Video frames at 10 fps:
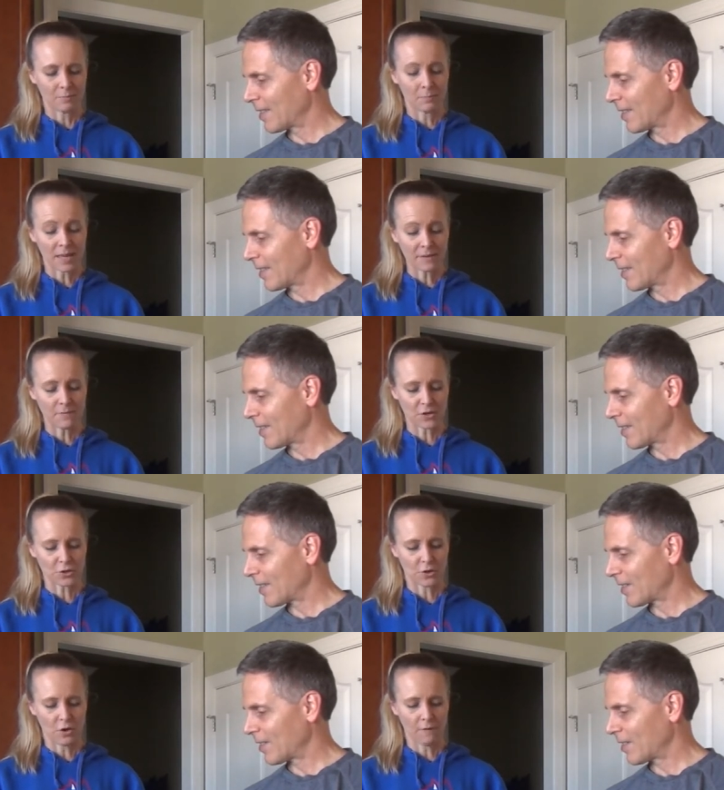
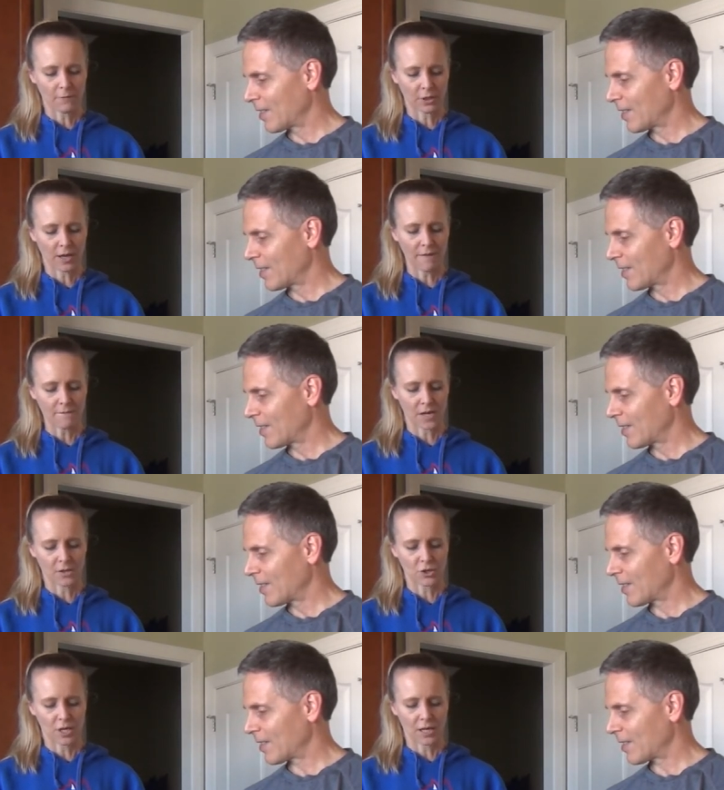Speaker 1: beneficial for gut
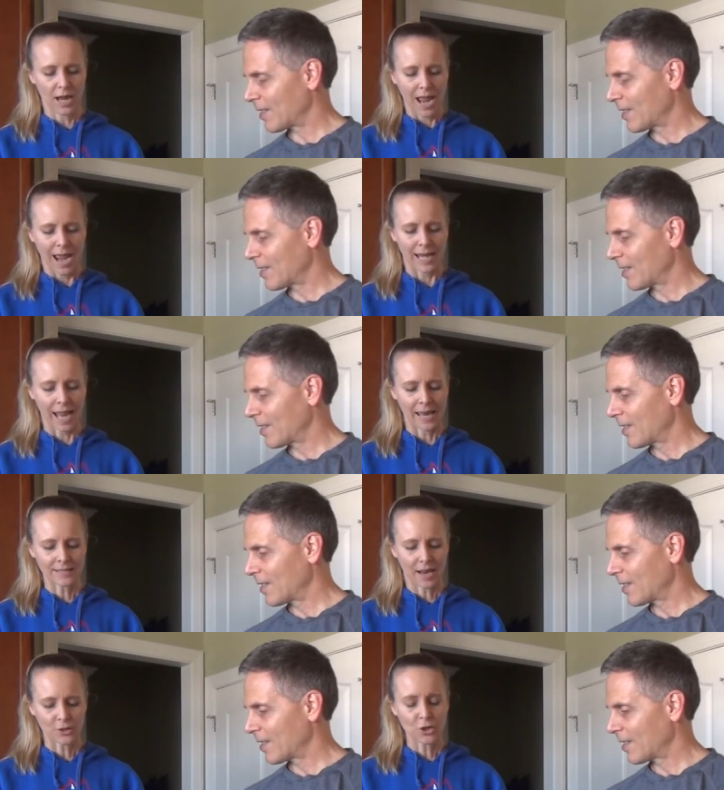function and
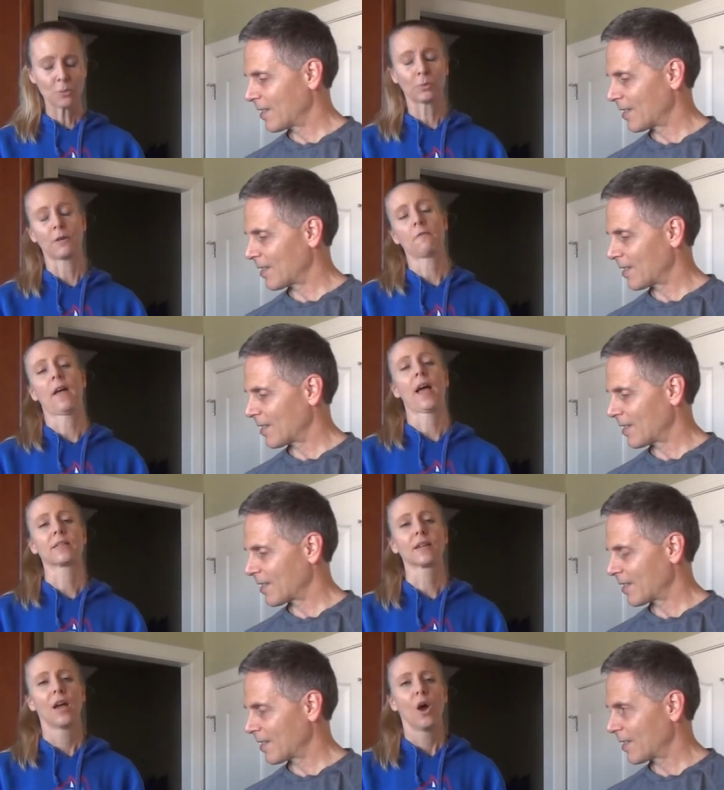anti-tumor
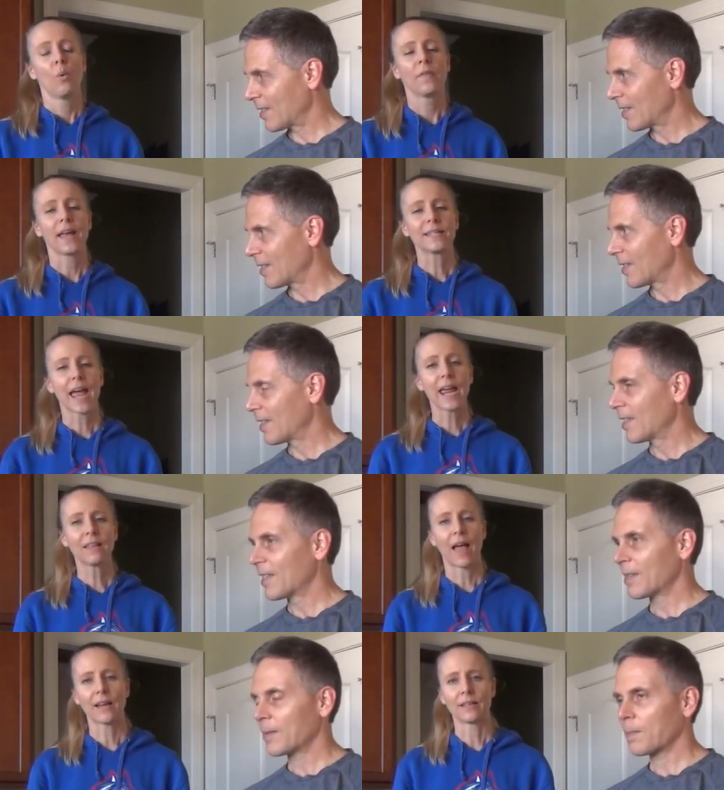effect when they
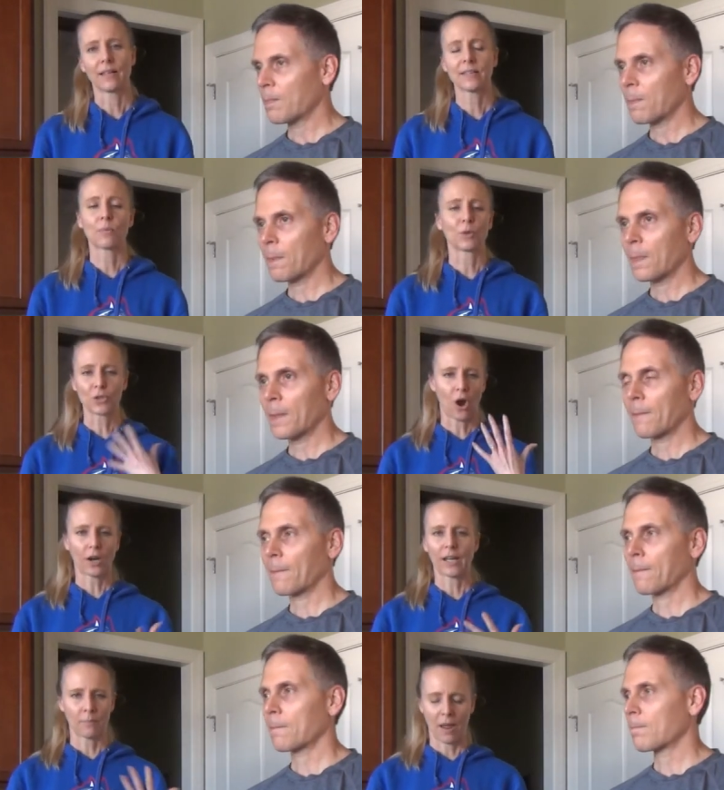take lectins, and we're
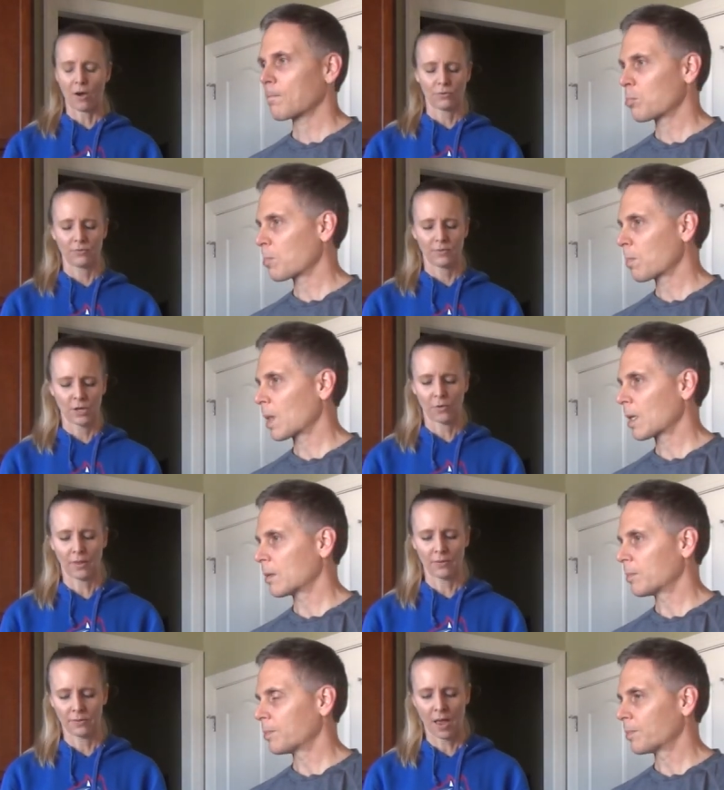talking about, you know,
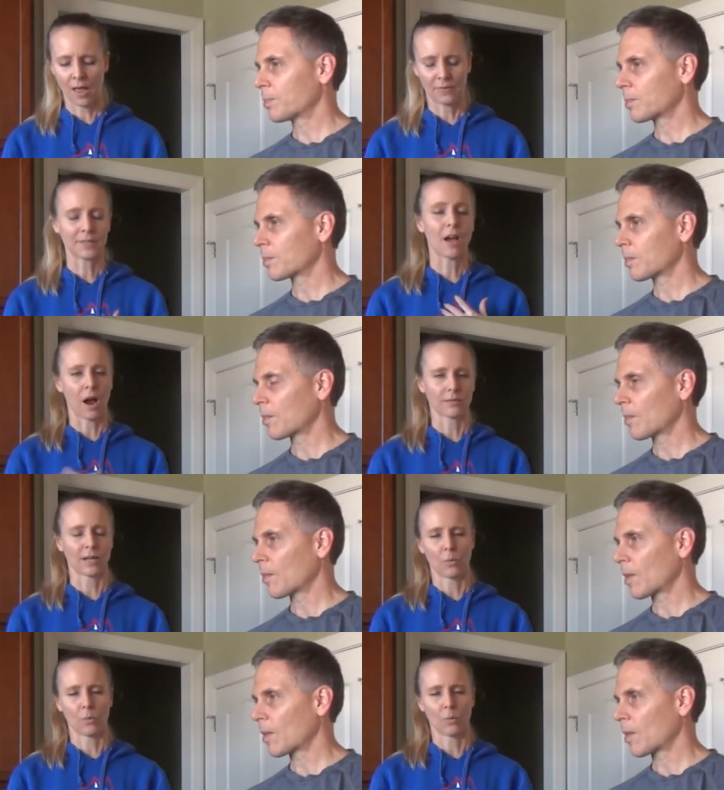the, not the toxic